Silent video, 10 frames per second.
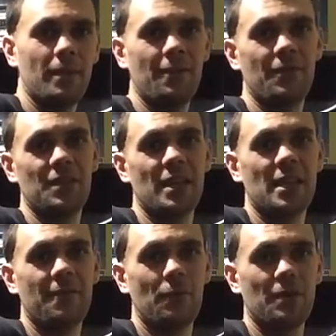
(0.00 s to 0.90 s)
If it's an
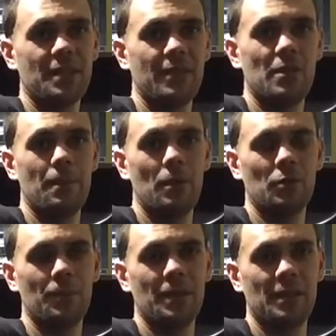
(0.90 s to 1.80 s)
AK-47, the
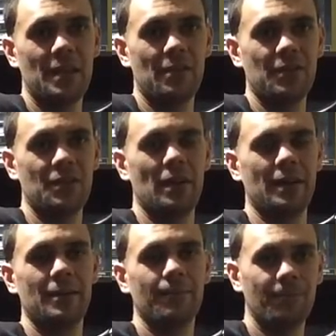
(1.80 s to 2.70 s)
bolt will be on the other
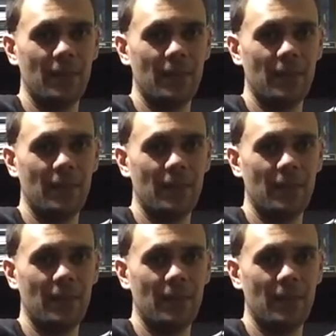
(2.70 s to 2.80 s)
side,